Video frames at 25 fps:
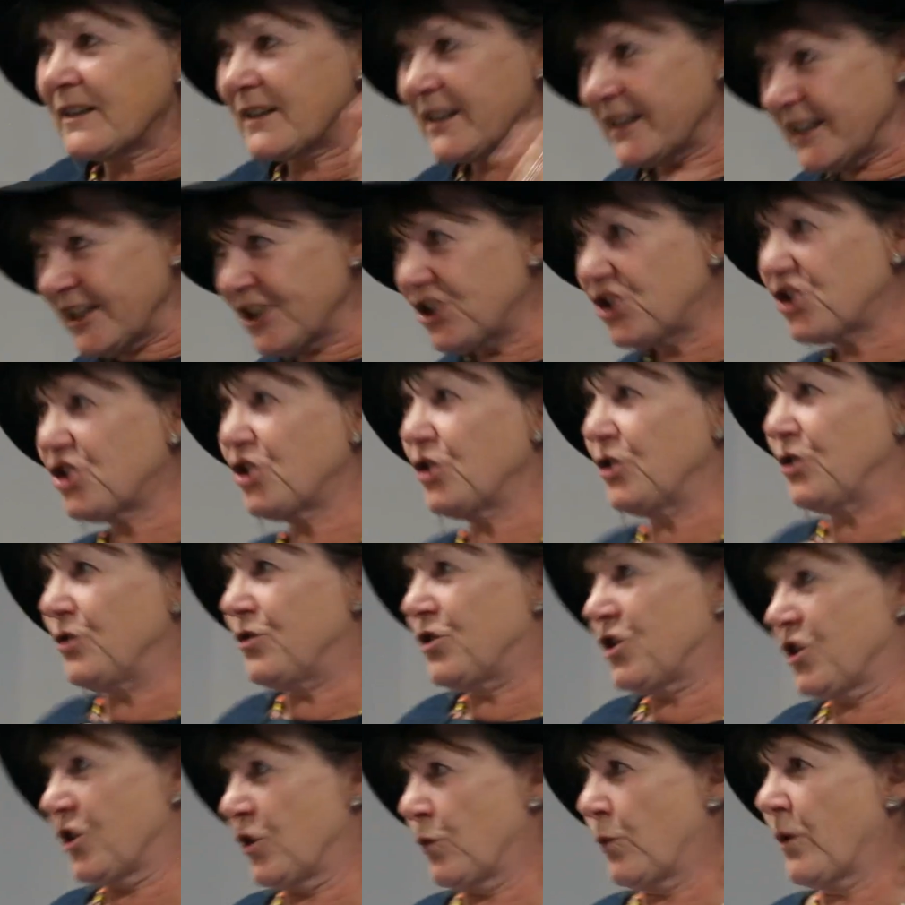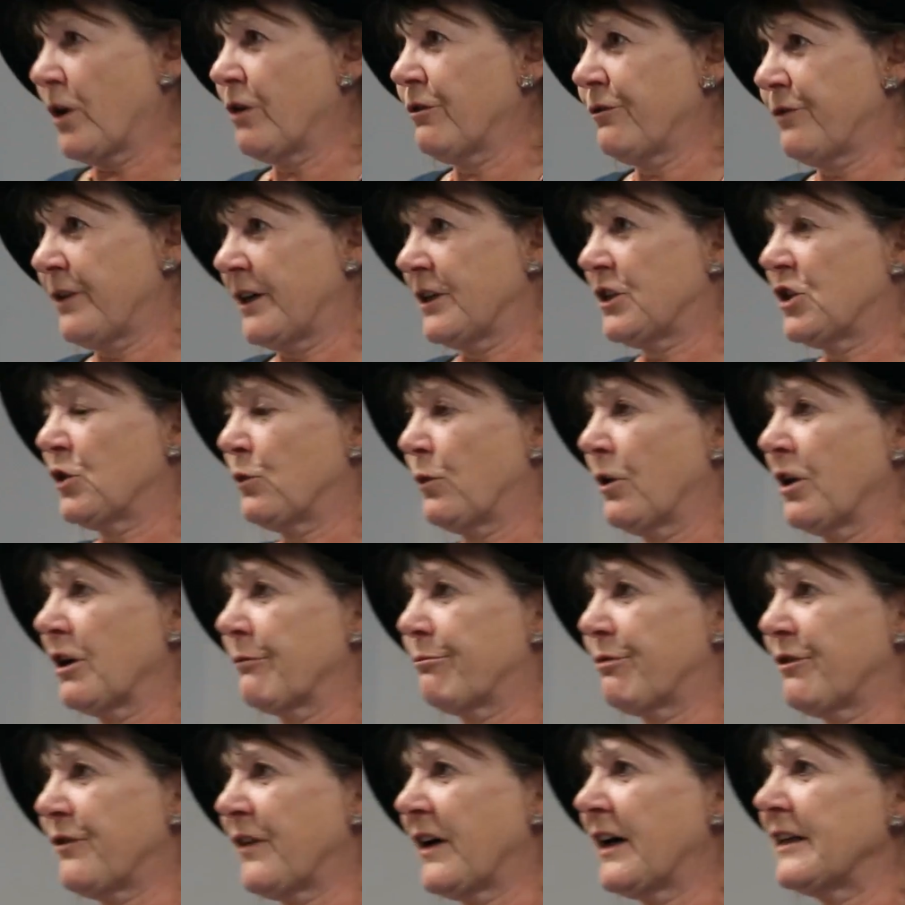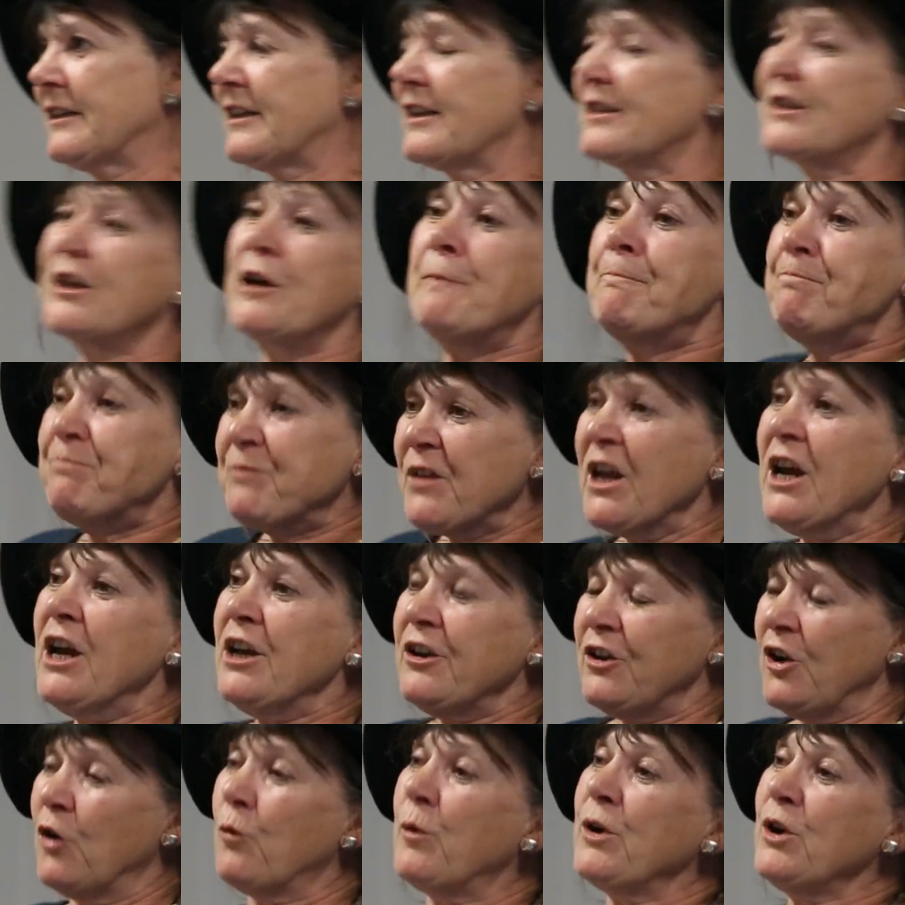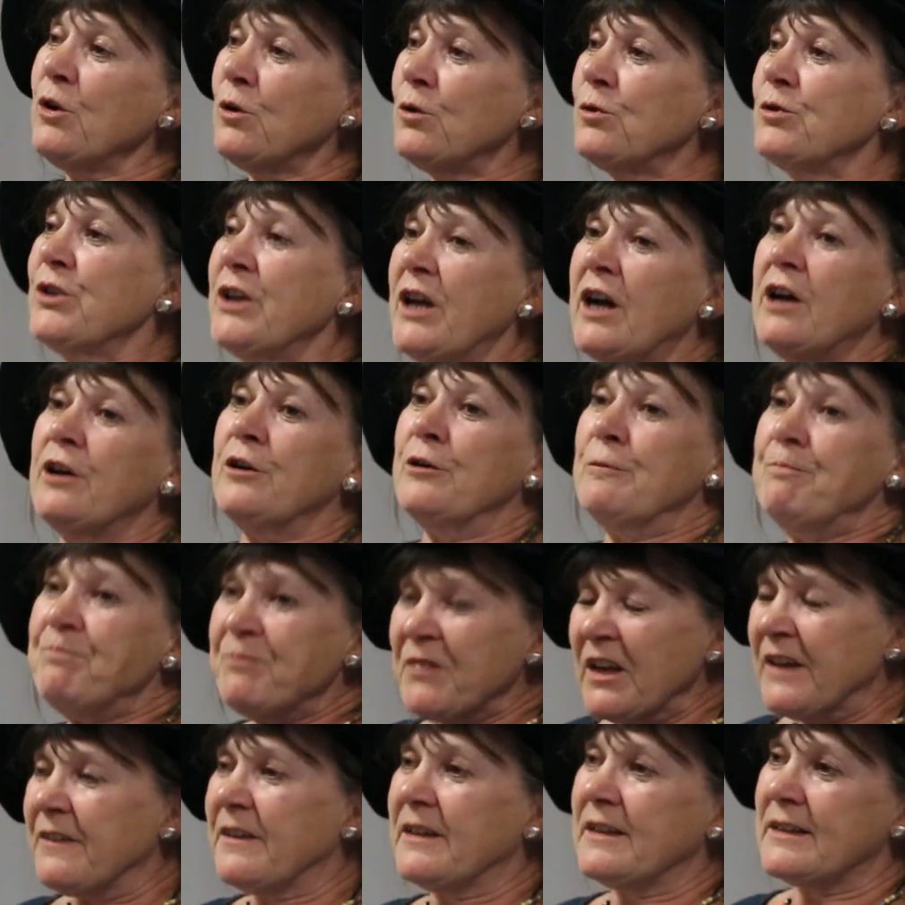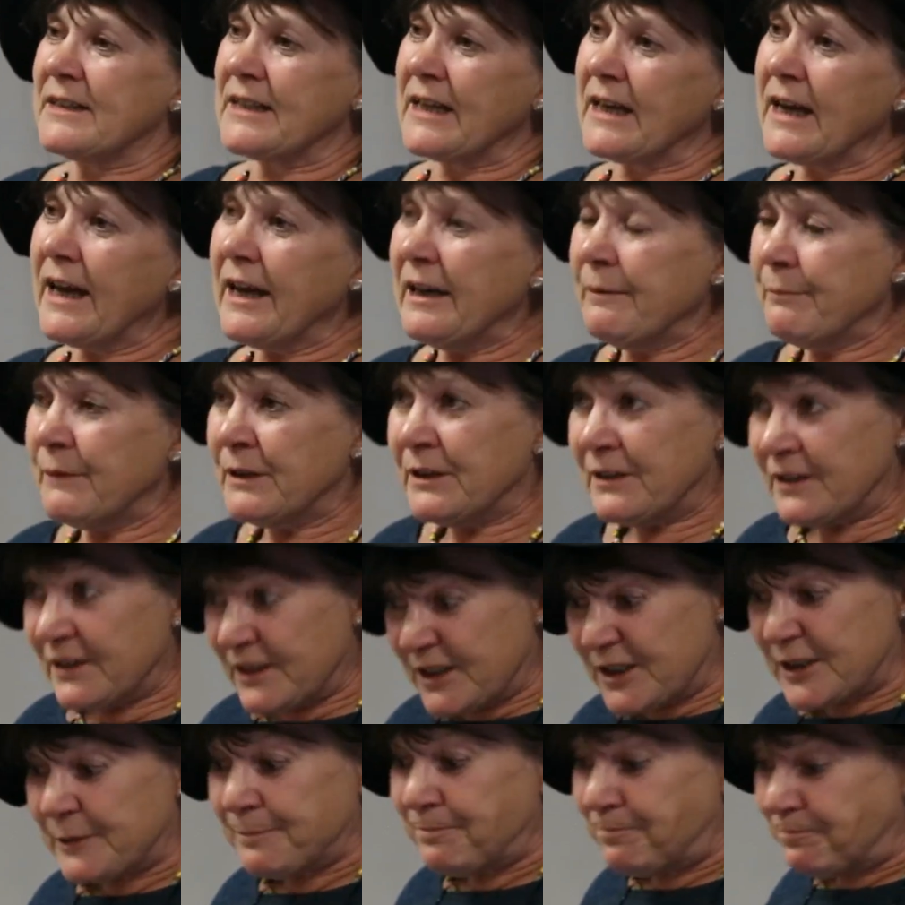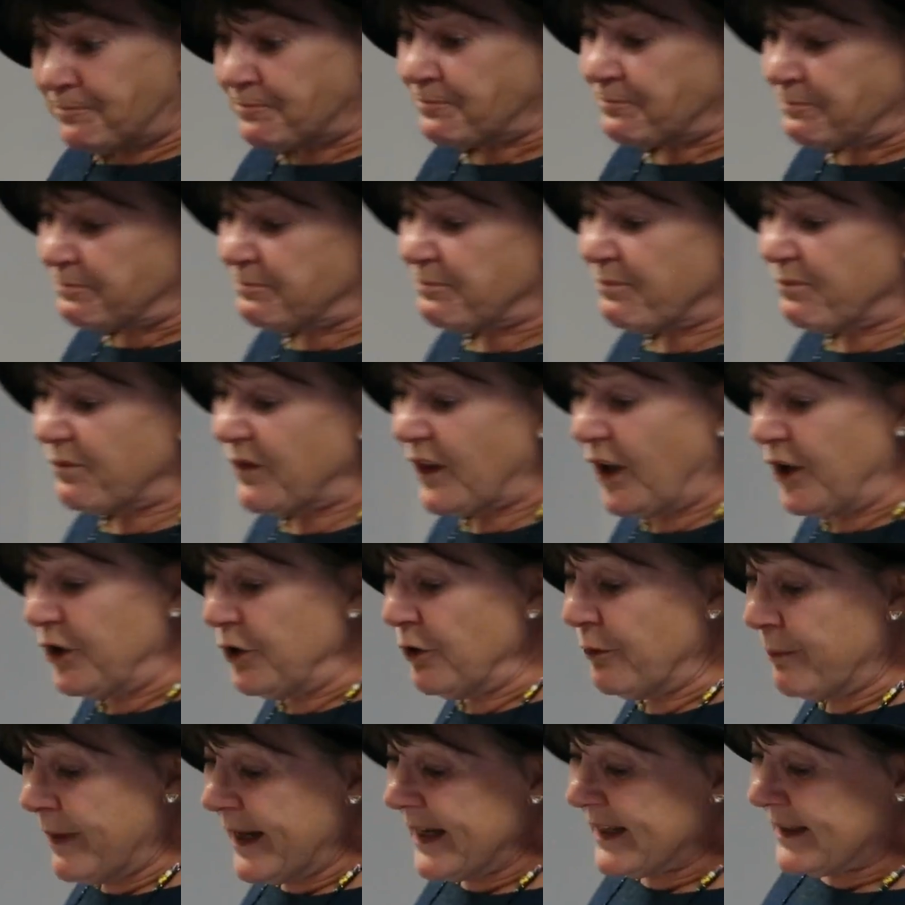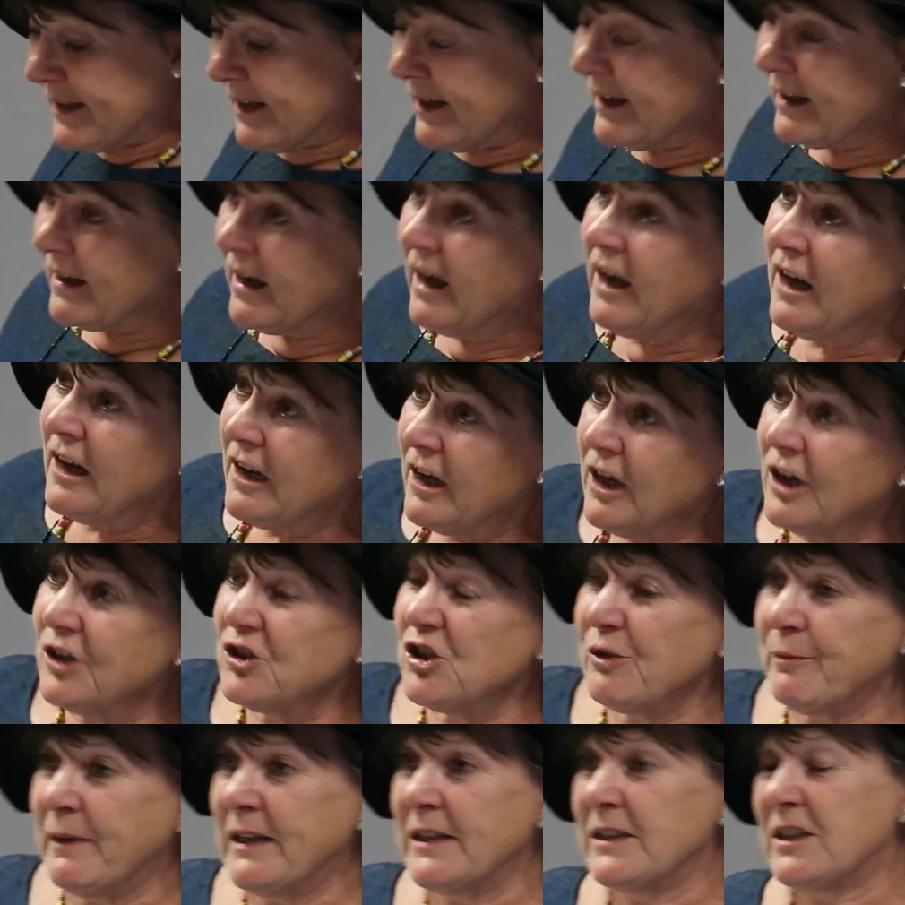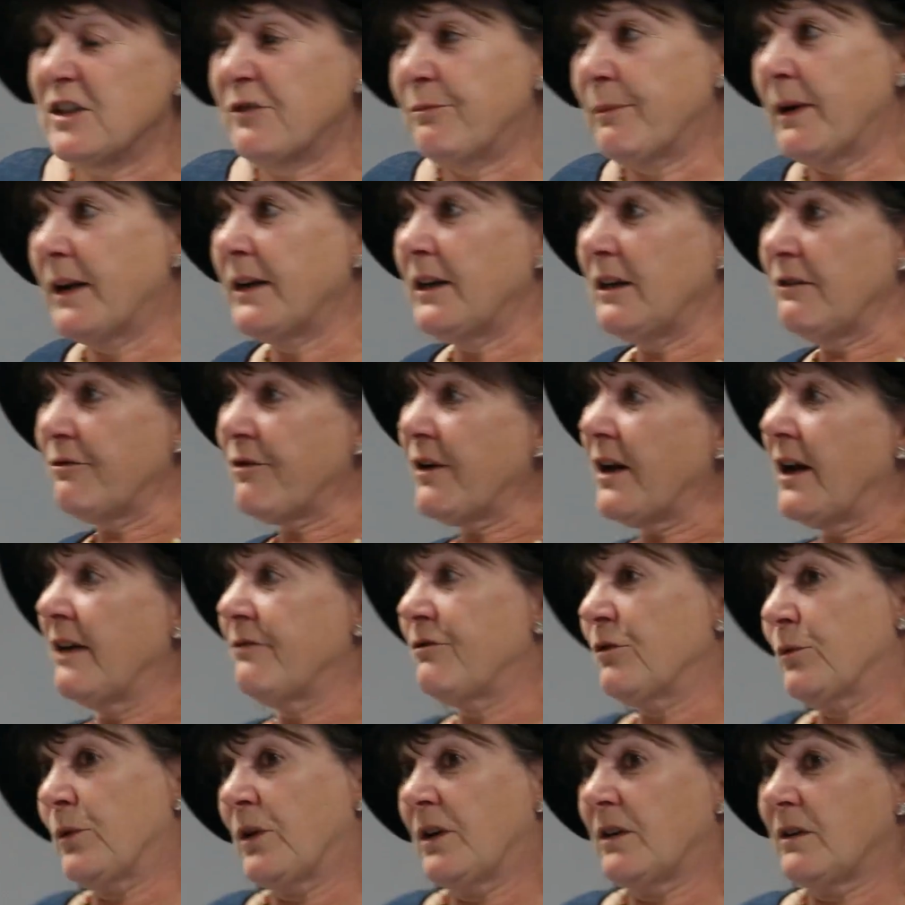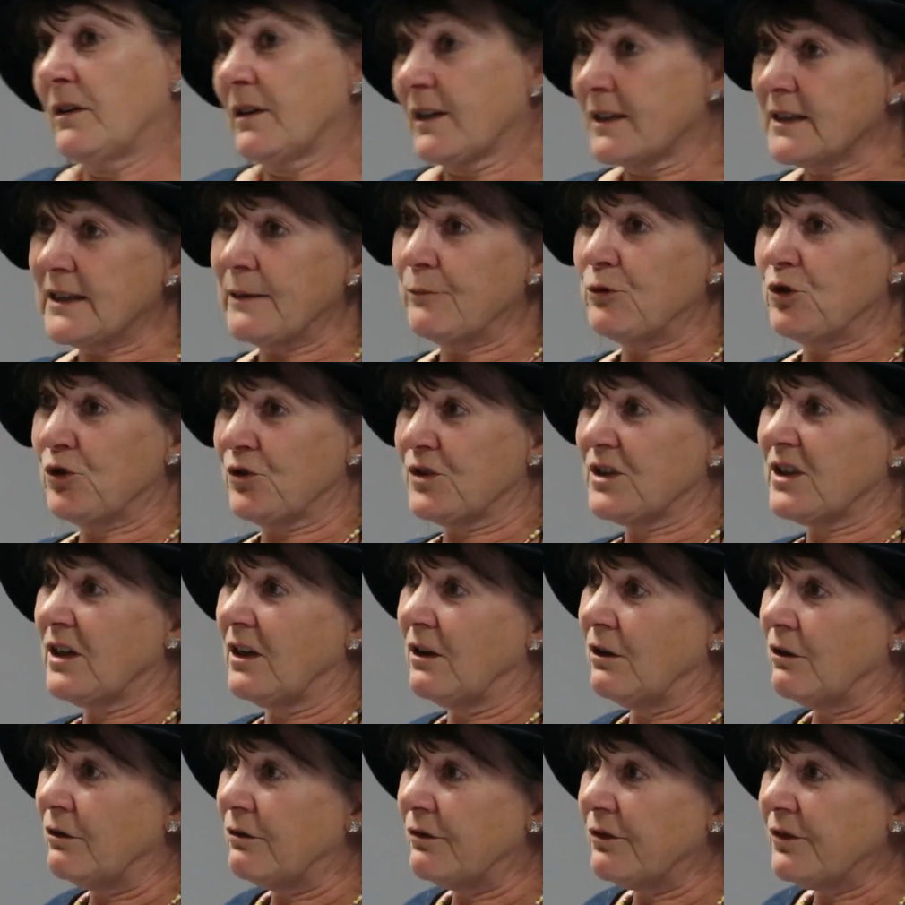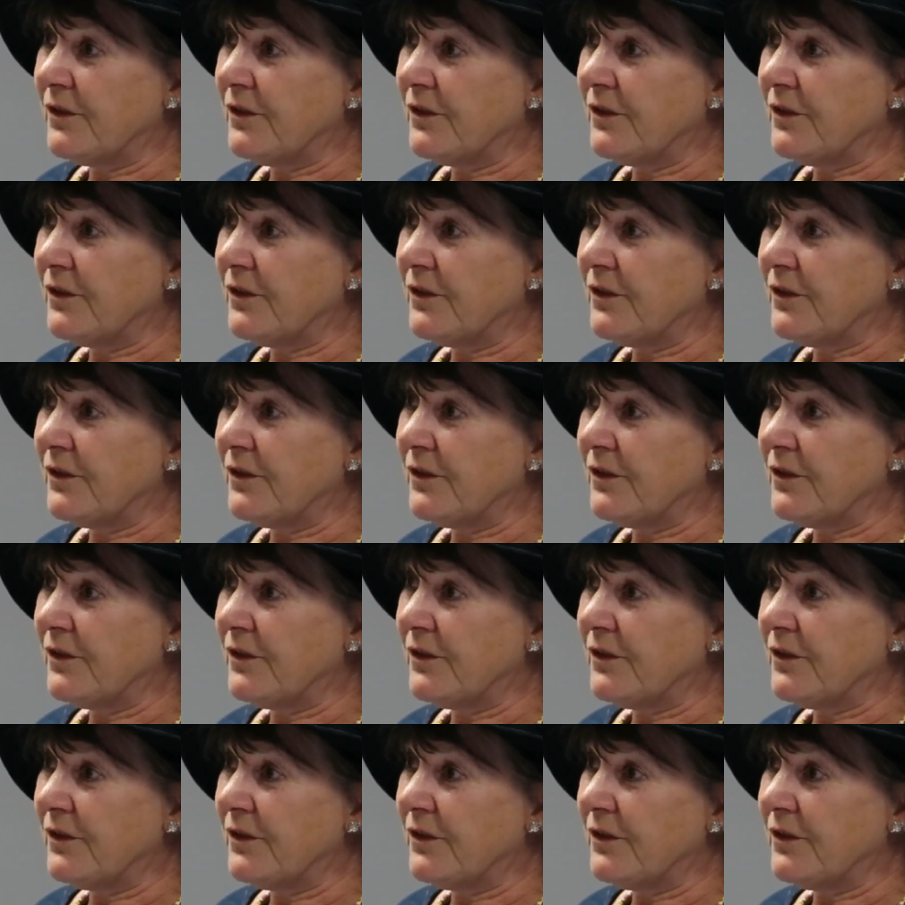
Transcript: that are issued to the welfare to work providers. So, we all know that as claimants, you're making large amounts of money for everyone except yourself.